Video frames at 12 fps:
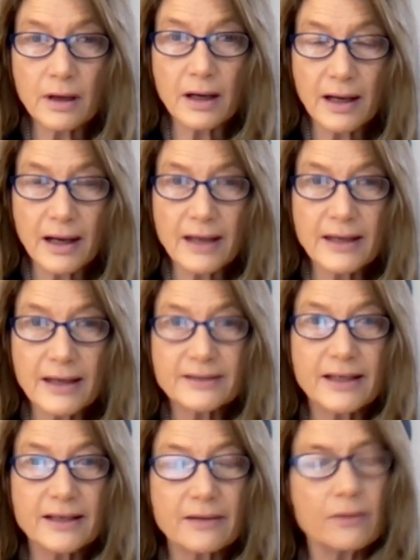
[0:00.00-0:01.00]
I guess
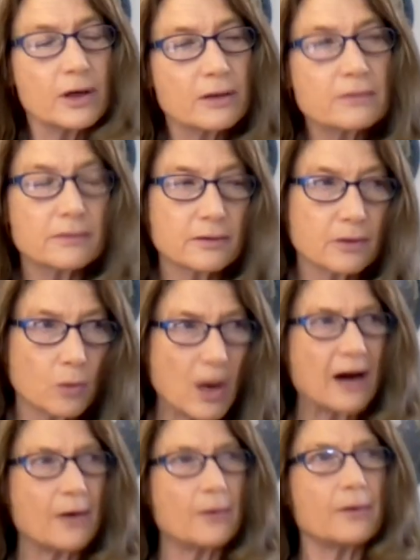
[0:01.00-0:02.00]
well,
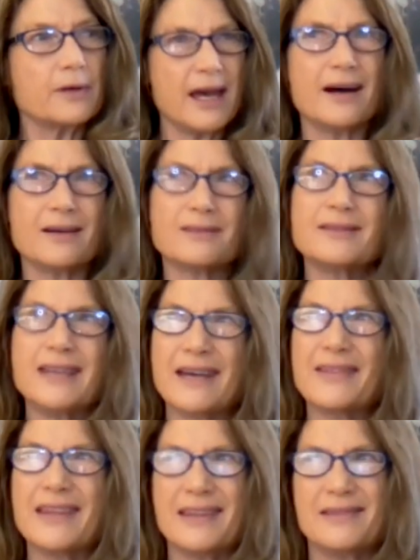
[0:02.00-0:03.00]
wow, yeah,
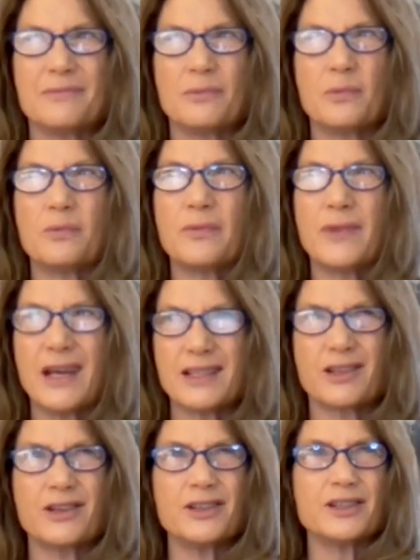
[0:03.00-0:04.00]
yeah, that's
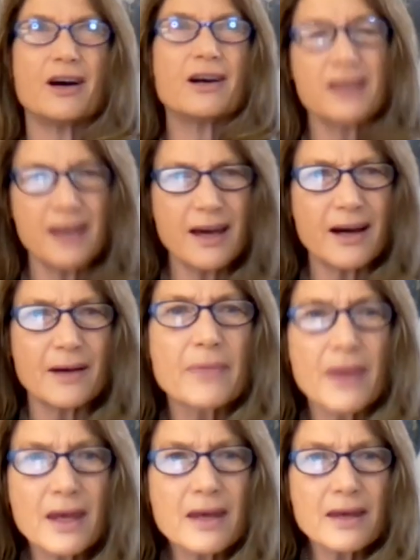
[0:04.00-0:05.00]
good, Doc. Yeah,
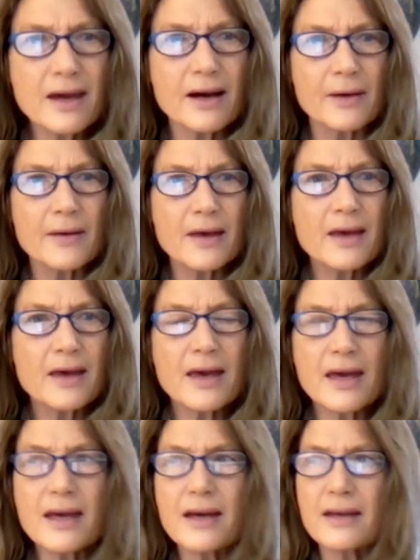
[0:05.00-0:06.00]
yeah,
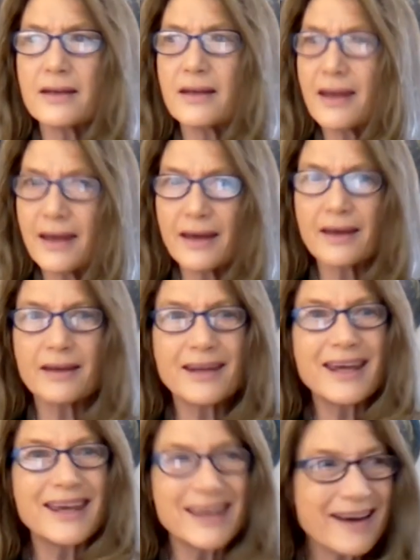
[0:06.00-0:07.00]
and
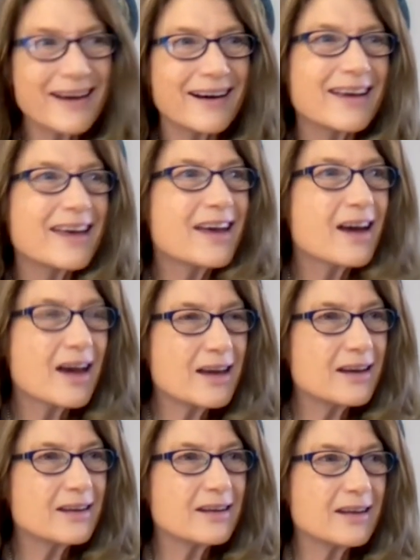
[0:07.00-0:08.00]
yeah,
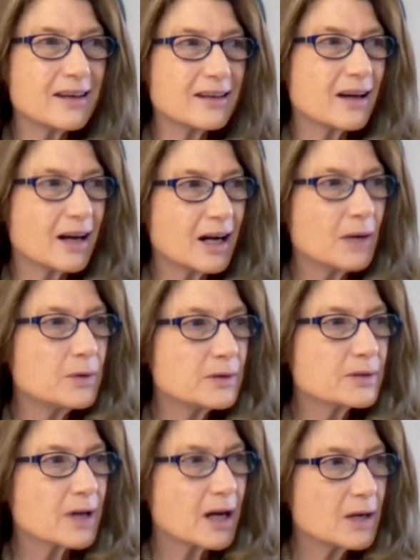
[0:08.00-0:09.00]
and I
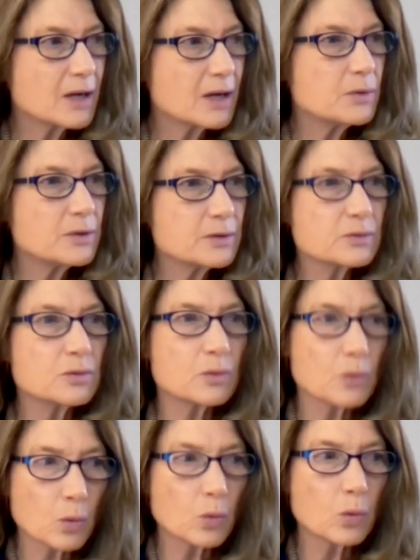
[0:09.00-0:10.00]
was
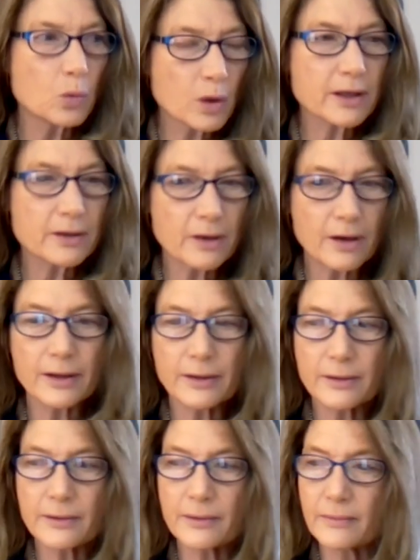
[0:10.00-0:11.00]
working
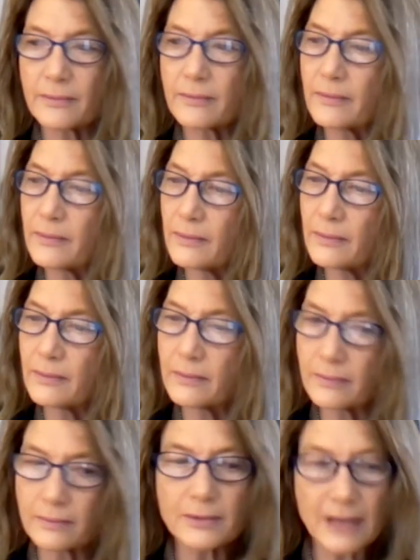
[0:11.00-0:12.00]
on
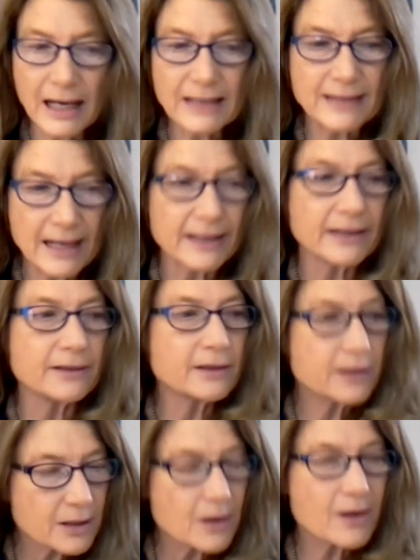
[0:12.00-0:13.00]
not dying.
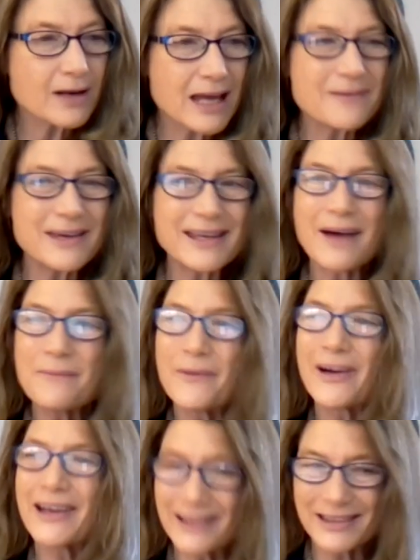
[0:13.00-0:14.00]
You know what I mean? I'm working on